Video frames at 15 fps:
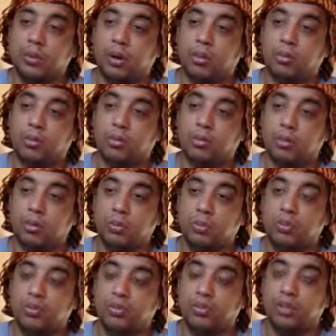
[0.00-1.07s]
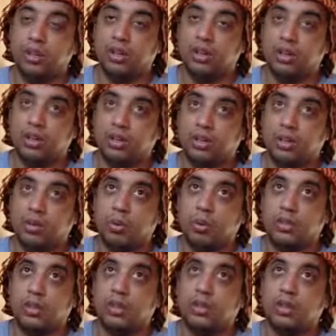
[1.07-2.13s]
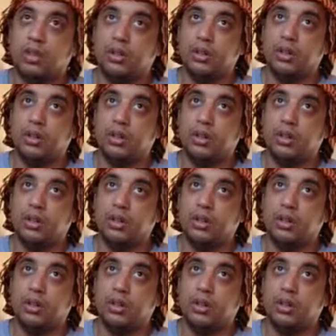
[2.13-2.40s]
promise will be fulfilled, or whether